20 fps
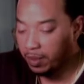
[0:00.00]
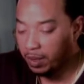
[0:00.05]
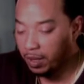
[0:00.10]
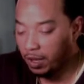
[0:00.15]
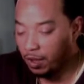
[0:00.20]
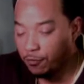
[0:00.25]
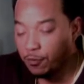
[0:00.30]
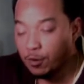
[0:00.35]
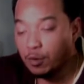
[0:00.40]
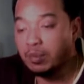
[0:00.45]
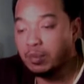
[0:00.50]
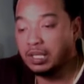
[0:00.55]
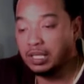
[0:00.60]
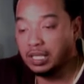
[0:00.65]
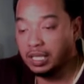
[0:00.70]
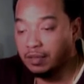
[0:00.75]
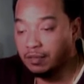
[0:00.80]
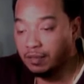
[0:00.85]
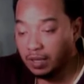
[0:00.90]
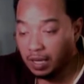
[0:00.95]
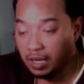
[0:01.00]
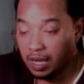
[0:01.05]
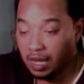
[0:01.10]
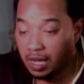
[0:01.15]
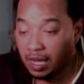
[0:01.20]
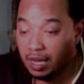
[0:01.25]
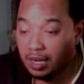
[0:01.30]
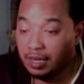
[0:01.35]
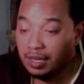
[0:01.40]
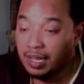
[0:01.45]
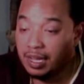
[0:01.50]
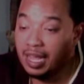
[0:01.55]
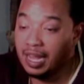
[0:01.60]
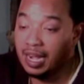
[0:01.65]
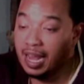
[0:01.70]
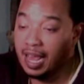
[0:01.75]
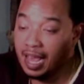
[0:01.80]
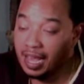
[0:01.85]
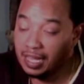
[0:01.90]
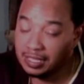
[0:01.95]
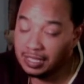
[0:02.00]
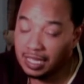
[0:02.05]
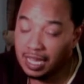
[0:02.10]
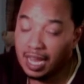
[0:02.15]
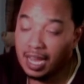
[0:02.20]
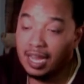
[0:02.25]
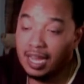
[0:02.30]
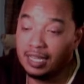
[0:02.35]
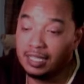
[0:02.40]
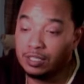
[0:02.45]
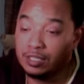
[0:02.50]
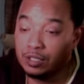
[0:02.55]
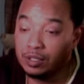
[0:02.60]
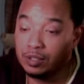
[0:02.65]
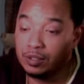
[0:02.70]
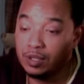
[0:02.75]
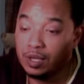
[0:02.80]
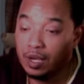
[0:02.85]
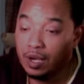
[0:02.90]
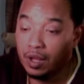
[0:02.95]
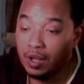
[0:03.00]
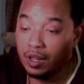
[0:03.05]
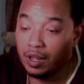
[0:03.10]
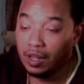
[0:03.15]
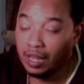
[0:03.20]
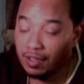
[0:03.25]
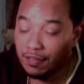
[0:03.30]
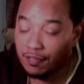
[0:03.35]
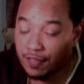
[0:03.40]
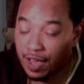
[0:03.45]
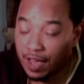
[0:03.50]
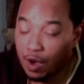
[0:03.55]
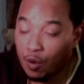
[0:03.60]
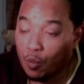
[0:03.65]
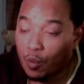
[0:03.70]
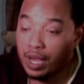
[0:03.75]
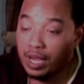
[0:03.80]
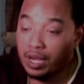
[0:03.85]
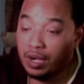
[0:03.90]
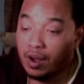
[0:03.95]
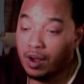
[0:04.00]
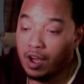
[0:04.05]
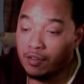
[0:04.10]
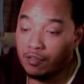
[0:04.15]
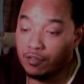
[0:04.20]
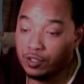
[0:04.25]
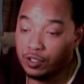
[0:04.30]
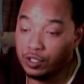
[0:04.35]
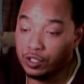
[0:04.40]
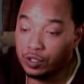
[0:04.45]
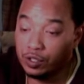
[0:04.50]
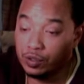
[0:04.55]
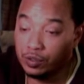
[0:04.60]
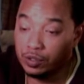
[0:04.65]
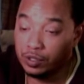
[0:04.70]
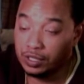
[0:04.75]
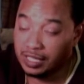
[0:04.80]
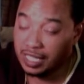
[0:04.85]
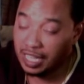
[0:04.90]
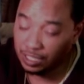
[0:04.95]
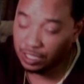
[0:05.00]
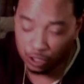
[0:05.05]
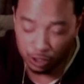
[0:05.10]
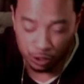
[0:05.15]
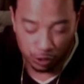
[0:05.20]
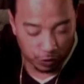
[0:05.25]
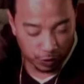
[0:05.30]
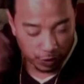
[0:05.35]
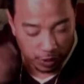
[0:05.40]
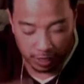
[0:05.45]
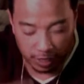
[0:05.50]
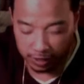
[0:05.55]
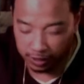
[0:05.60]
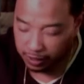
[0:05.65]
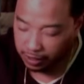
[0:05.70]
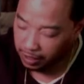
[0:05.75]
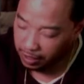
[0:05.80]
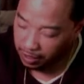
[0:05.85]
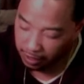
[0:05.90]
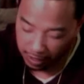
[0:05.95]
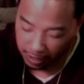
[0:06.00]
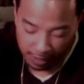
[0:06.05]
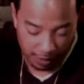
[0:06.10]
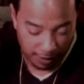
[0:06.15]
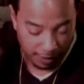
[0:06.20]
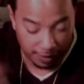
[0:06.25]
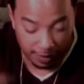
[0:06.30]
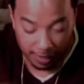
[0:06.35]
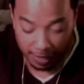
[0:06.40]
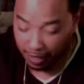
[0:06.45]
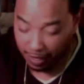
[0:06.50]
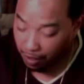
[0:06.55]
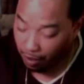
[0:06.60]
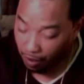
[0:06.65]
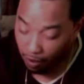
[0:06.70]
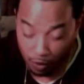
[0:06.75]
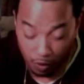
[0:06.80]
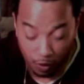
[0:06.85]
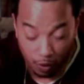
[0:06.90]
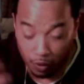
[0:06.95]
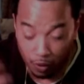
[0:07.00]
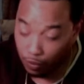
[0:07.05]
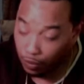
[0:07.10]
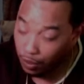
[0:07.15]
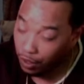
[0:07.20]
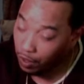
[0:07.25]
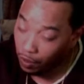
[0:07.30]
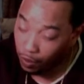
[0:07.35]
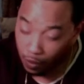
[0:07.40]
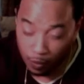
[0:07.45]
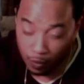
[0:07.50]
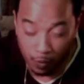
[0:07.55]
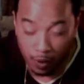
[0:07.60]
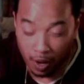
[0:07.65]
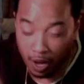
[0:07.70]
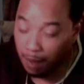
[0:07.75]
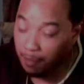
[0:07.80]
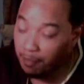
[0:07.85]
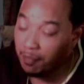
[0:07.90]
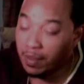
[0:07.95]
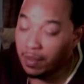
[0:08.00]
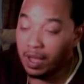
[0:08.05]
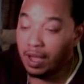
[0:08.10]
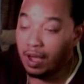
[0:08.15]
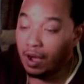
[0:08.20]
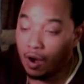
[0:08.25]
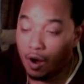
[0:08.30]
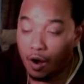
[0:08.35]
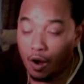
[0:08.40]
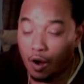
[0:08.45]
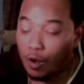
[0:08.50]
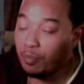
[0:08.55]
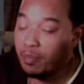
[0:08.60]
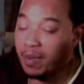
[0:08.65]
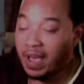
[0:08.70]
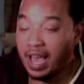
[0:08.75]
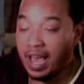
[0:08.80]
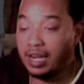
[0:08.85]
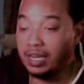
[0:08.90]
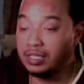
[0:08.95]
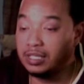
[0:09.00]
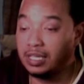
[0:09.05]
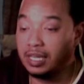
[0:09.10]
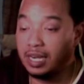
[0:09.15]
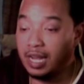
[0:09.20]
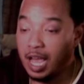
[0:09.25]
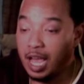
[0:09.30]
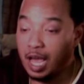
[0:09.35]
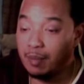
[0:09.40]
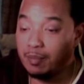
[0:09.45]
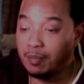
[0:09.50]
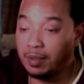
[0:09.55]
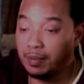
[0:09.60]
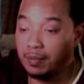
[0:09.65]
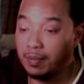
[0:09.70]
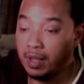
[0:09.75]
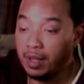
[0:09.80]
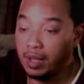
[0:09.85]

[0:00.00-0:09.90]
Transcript: if you believe in God and ask God to lift that weight off your shoulders, that stress, that, oh no, all bad is gonna happen,